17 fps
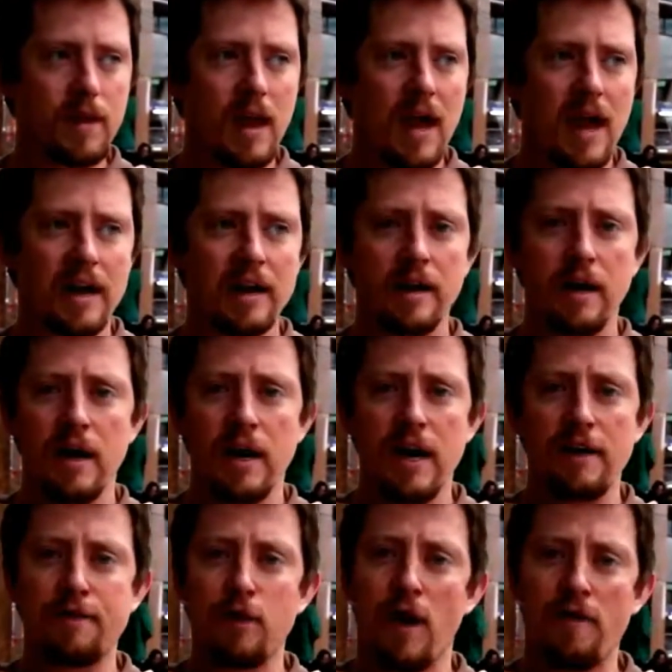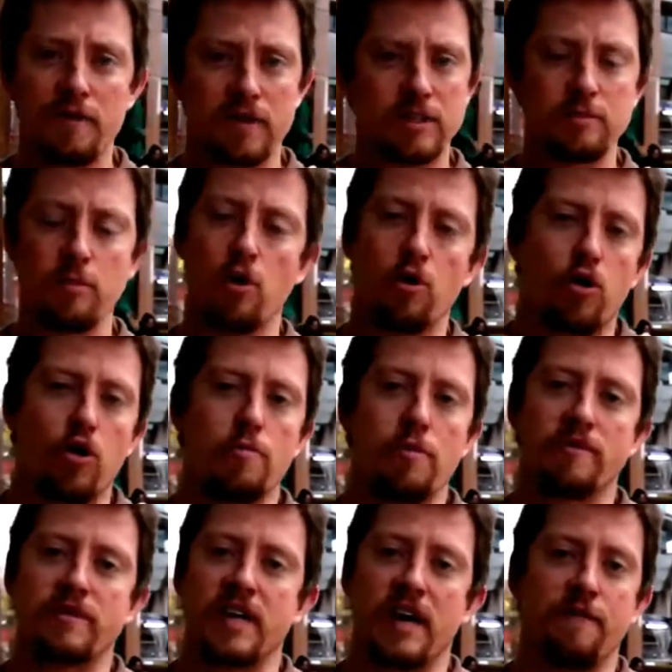And if you have a small group
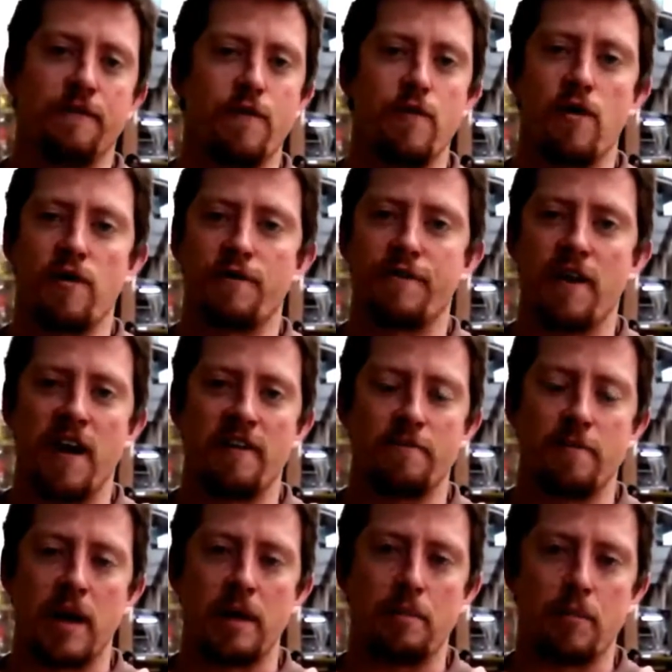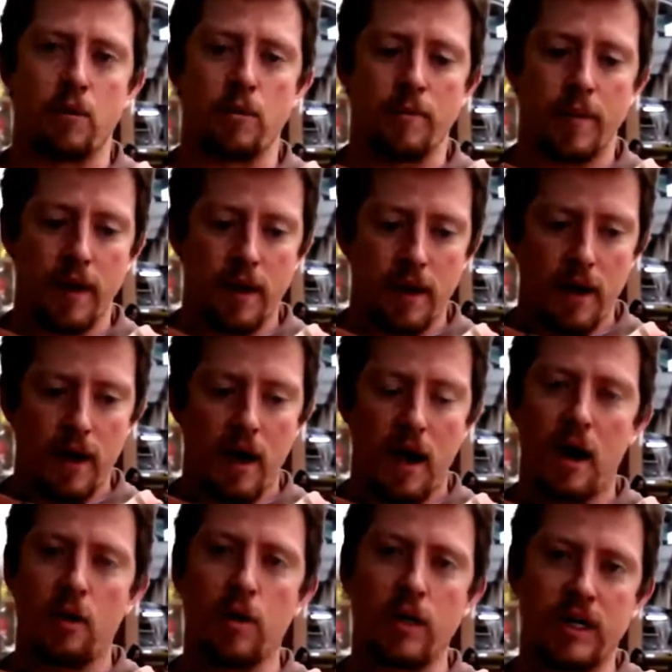of, say, 4 or 5 people,
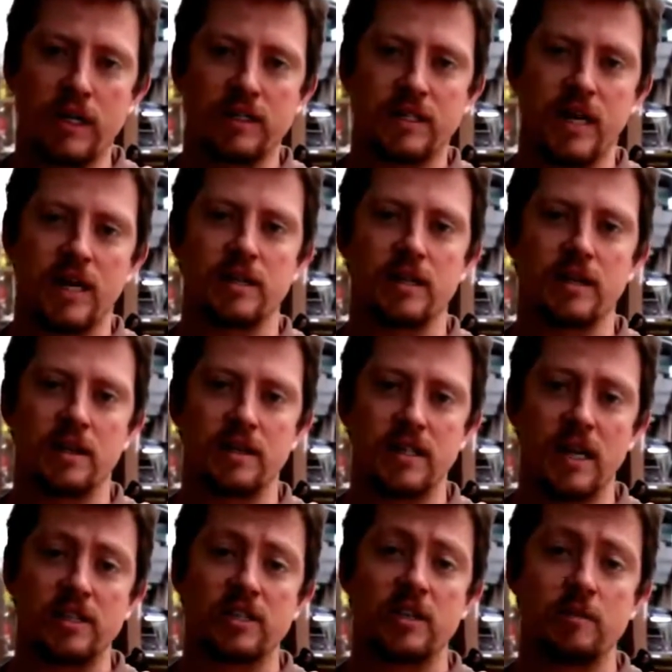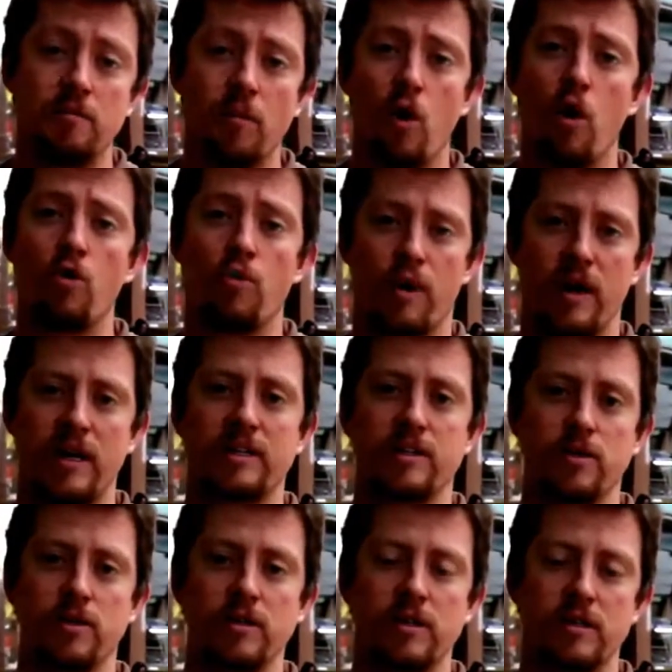I would contend that there's actually more
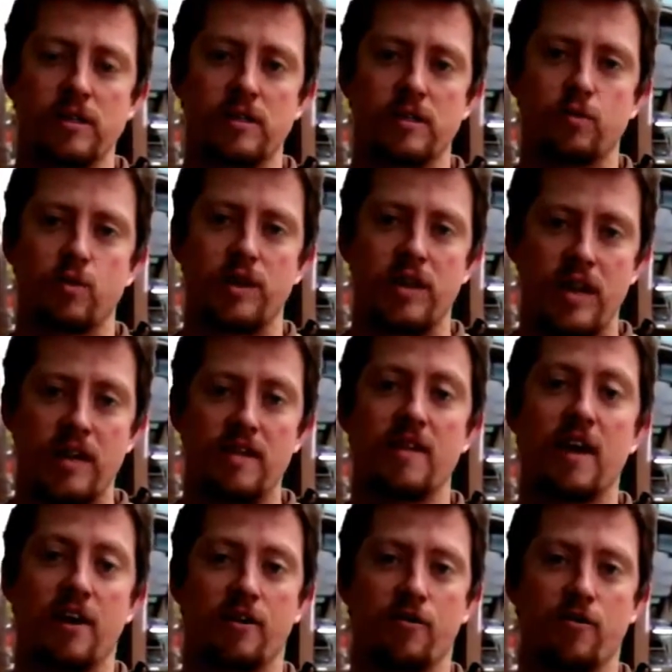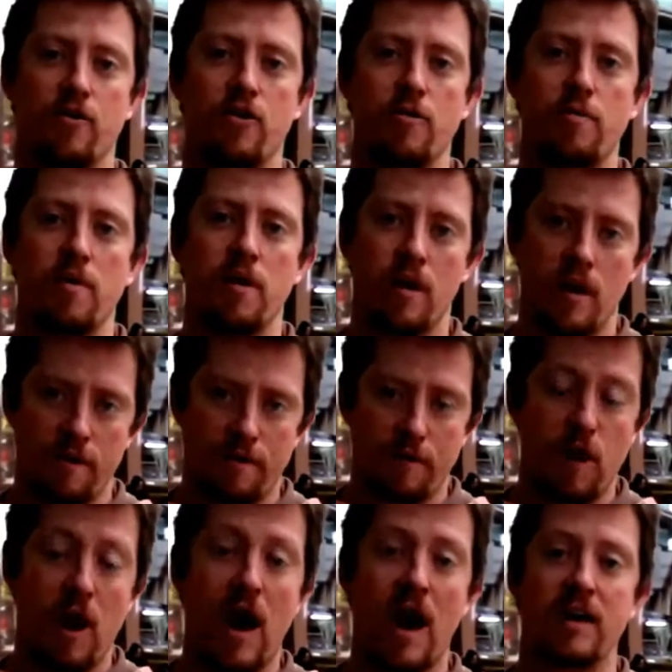resources within that group,
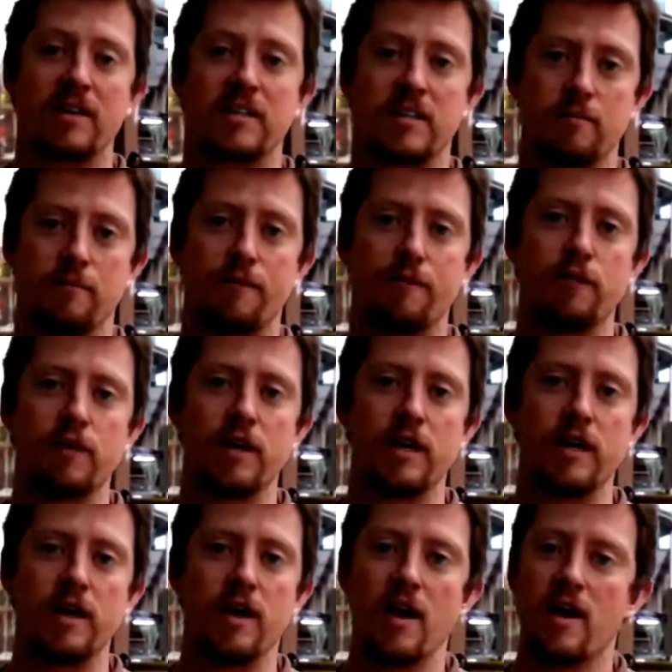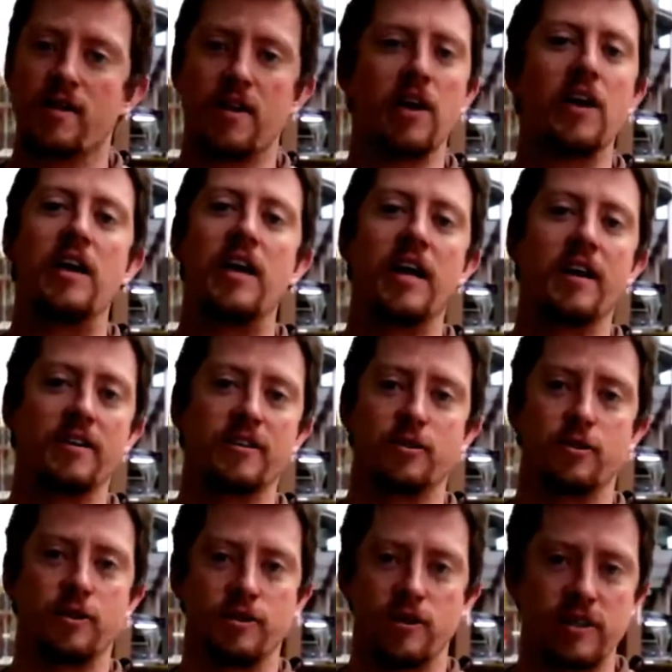if you harness them fully, than are needed
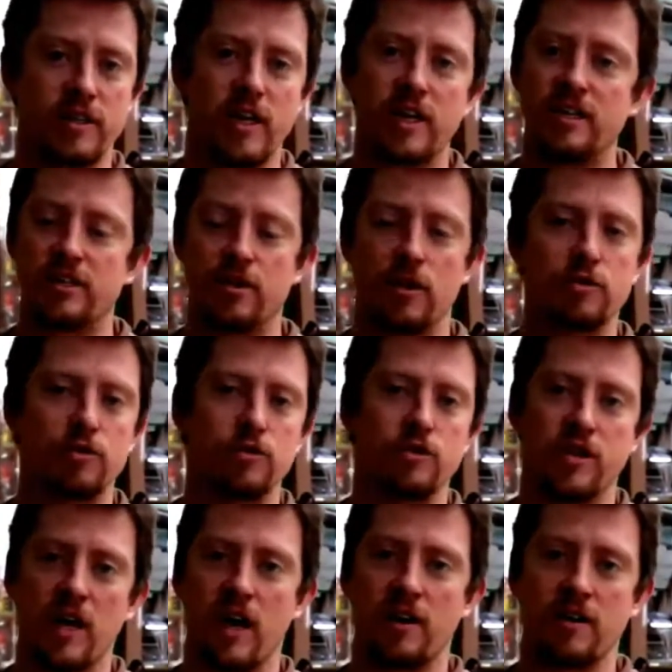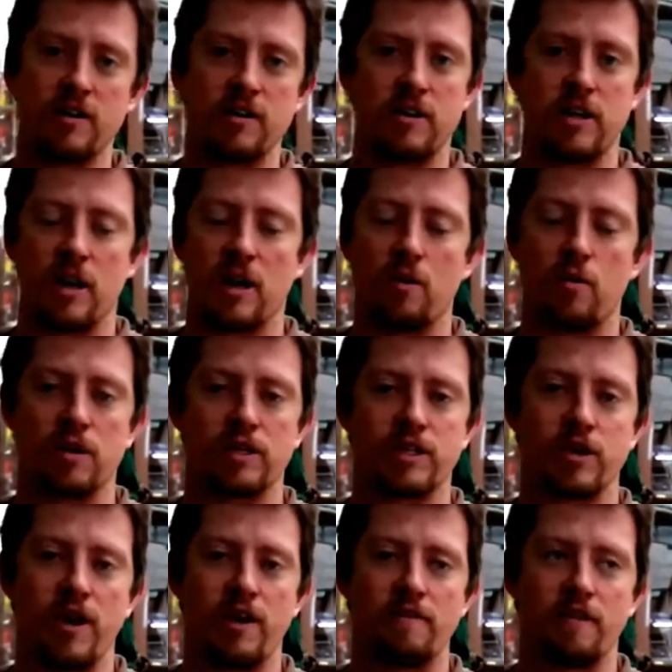to address any social challenge
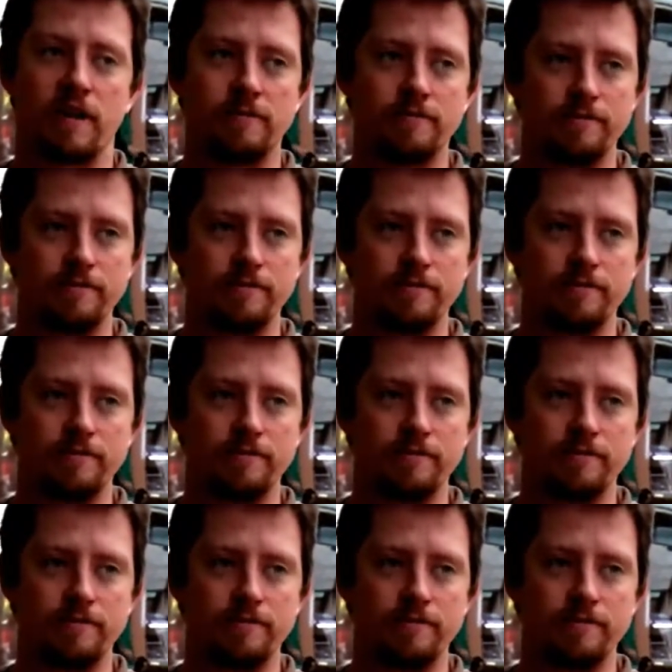whatsoever.